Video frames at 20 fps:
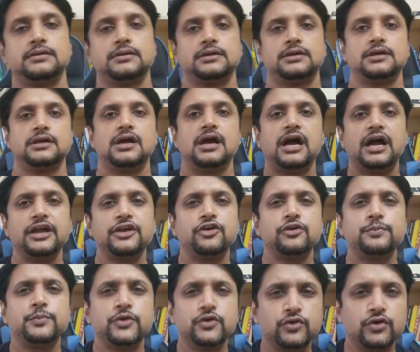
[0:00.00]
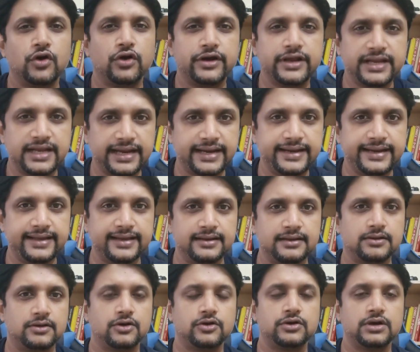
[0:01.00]
I hope you got an idea on
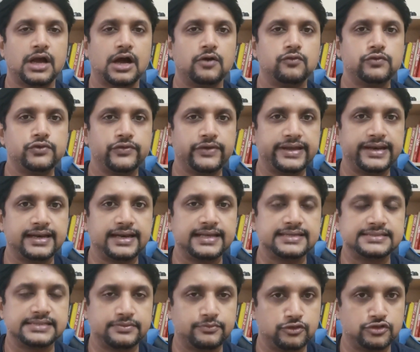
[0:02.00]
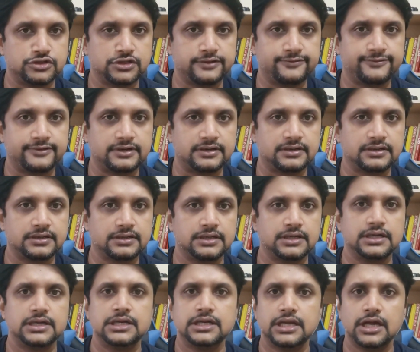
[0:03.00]
how to analyze a mutual fund.
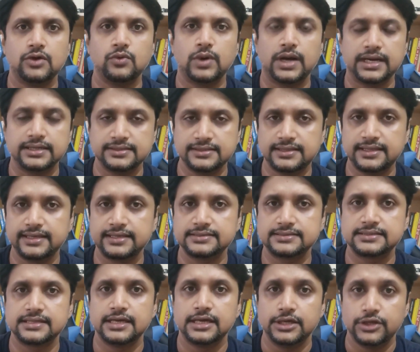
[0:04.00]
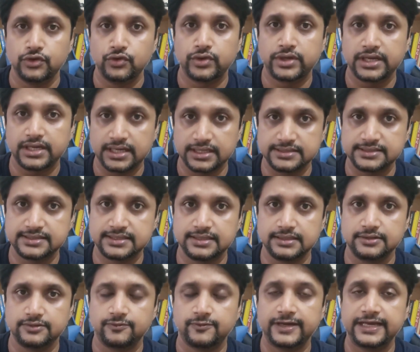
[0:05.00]
Now, other things you can consider
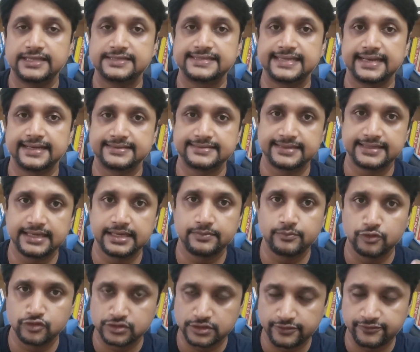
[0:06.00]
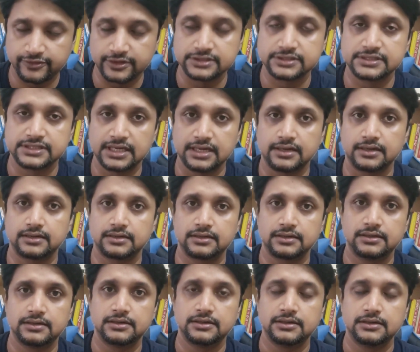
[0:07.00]
while selecting a mutual funds are:
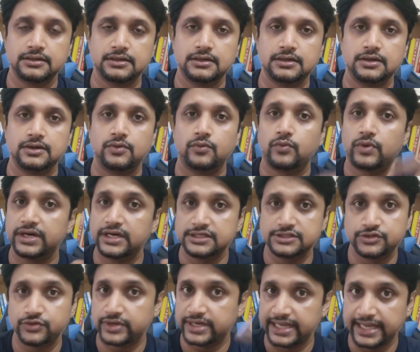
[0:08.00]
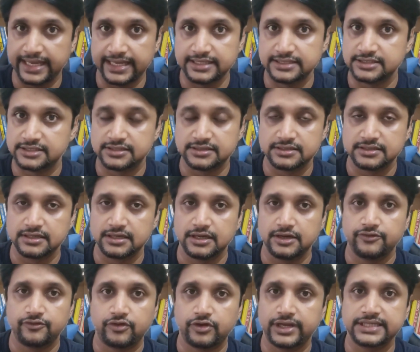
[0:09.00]
one is your age. For
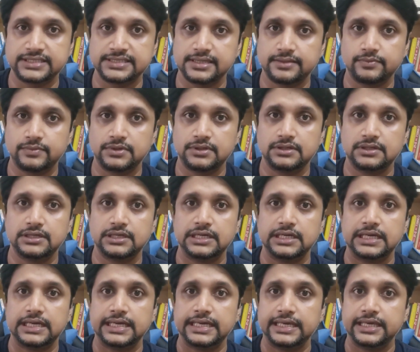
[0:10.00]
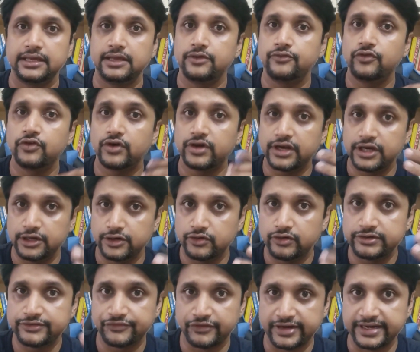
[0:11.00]
example, if you are in your
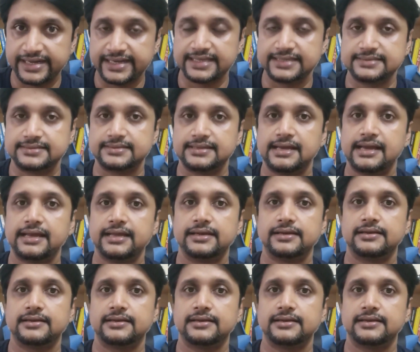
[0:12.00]
20s, and